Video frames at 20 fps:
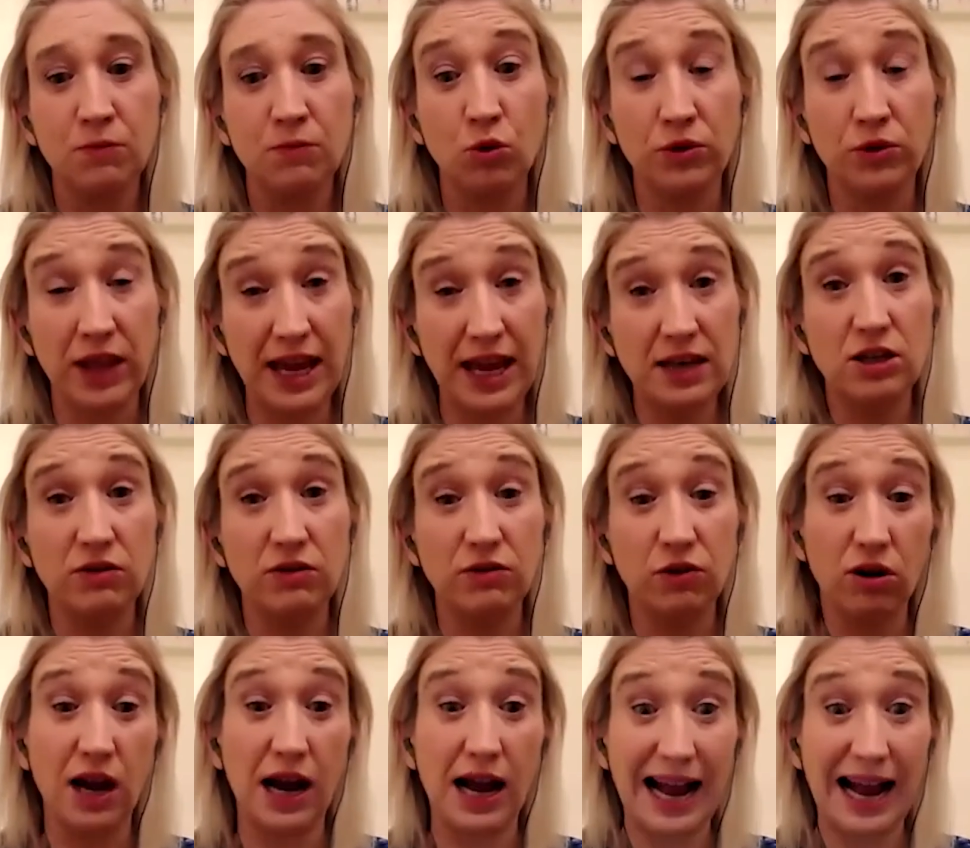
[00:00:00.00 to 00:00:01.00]
Well, then you've
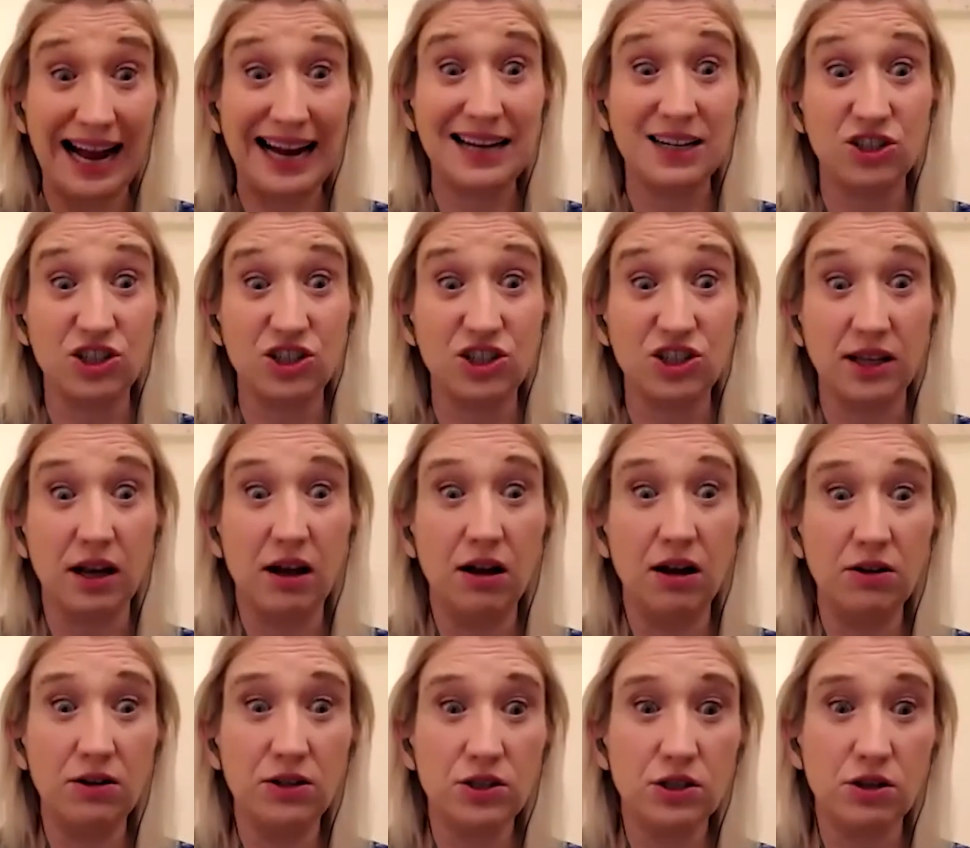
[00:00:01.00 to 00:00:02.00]
got to actually
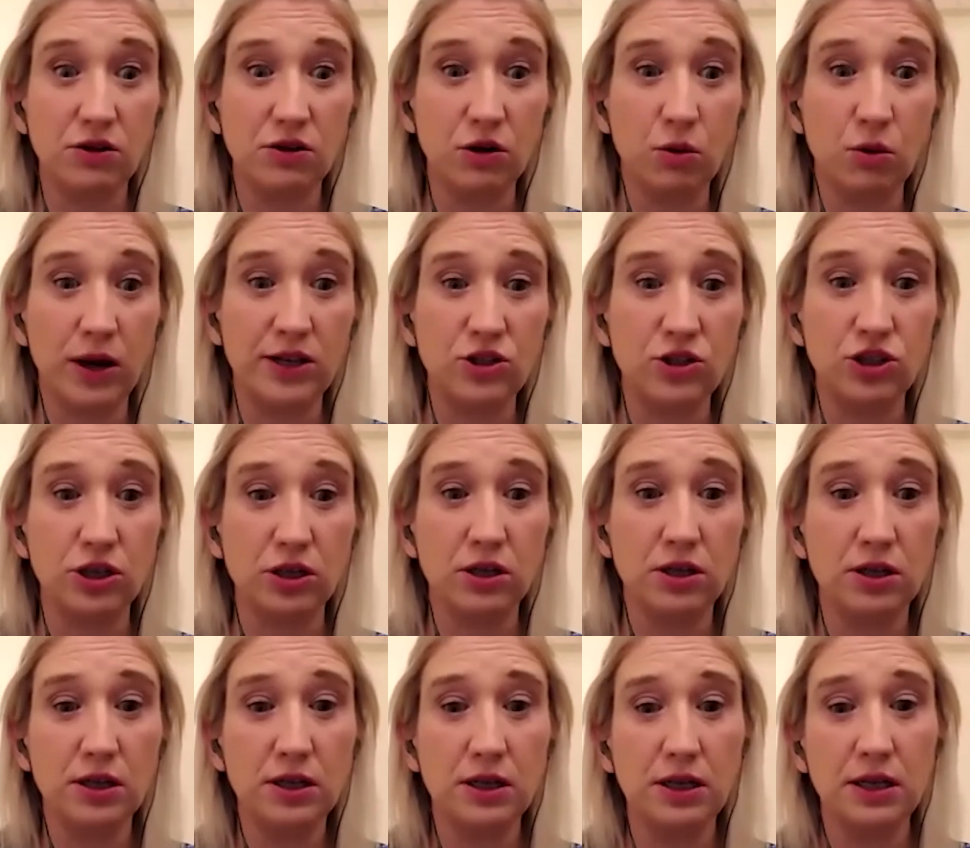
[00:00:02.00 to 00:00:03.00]
answer the question.
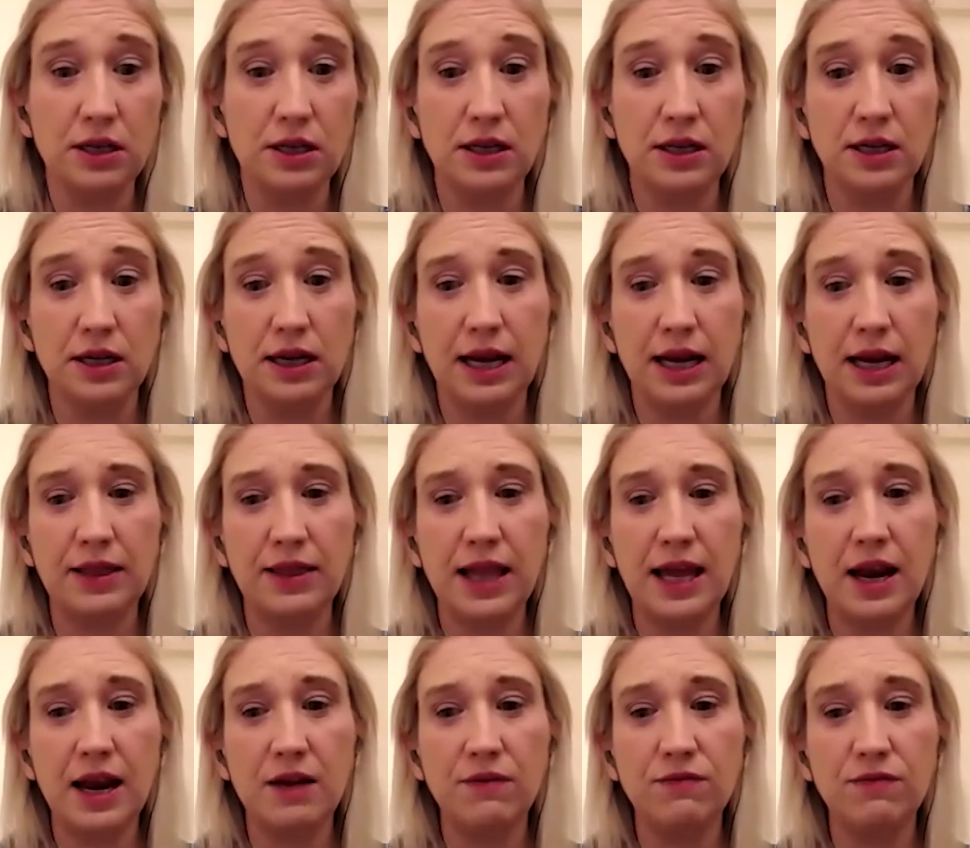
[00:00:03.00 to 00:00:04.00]
And
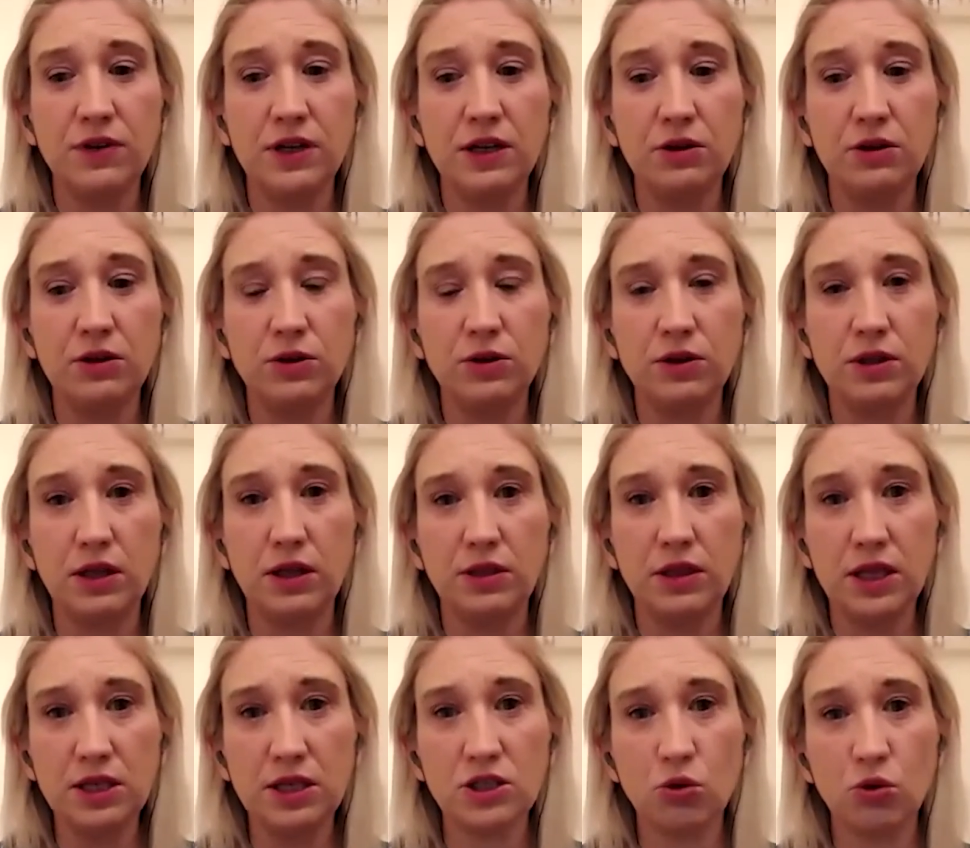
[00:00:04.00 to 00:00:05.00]
then I feel
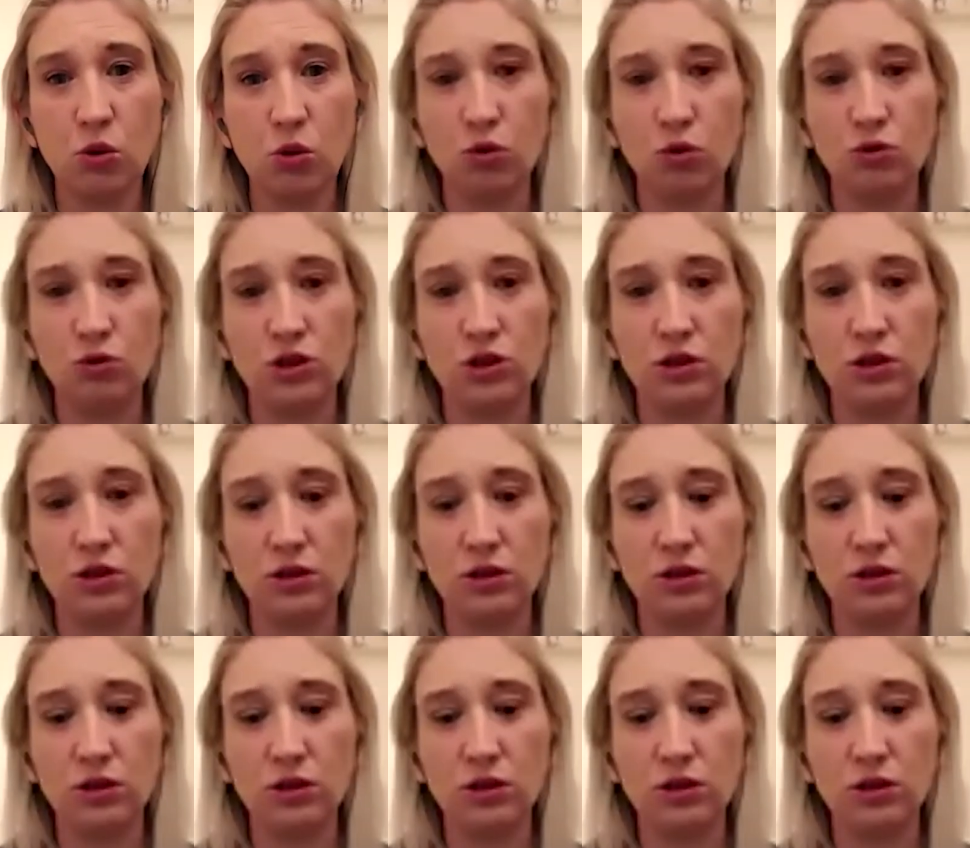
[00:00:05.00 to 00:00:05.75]
that this quote